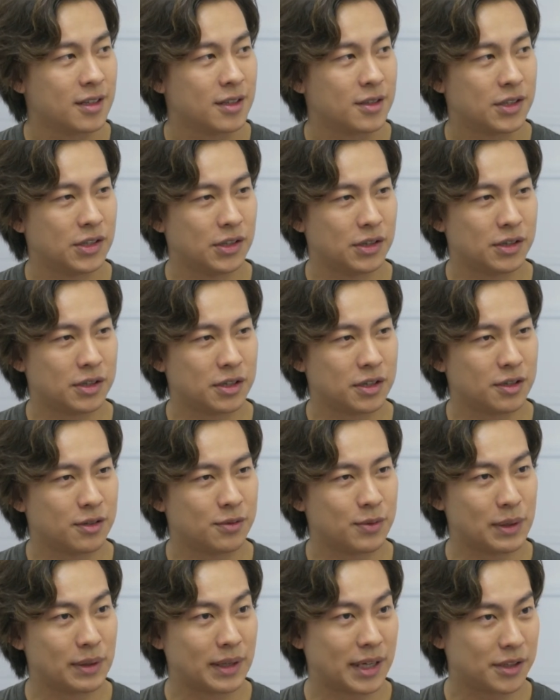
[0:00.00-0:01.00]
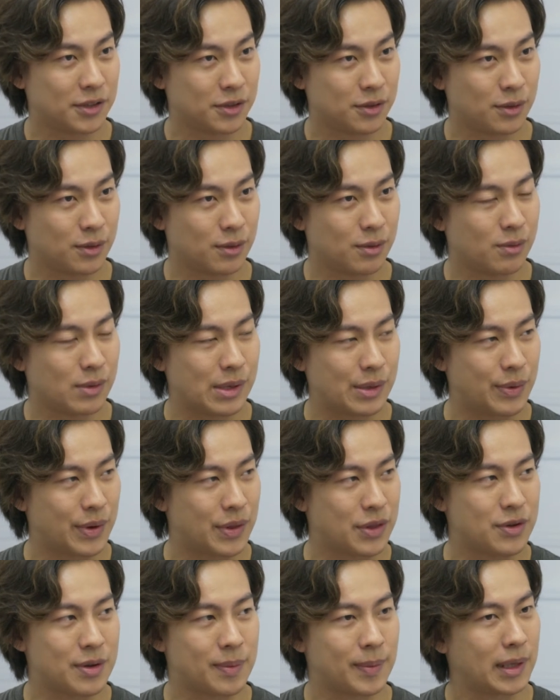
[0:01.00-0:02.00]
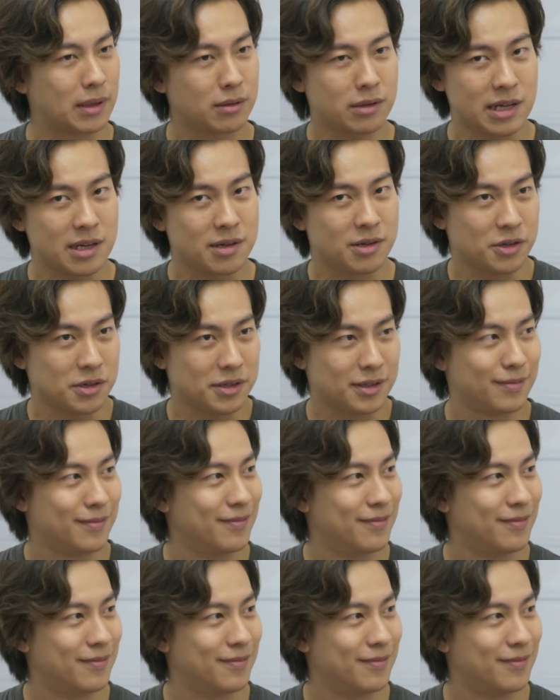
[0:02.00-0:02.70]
So, you know, we would like to work with you." I'm like, okay, sure.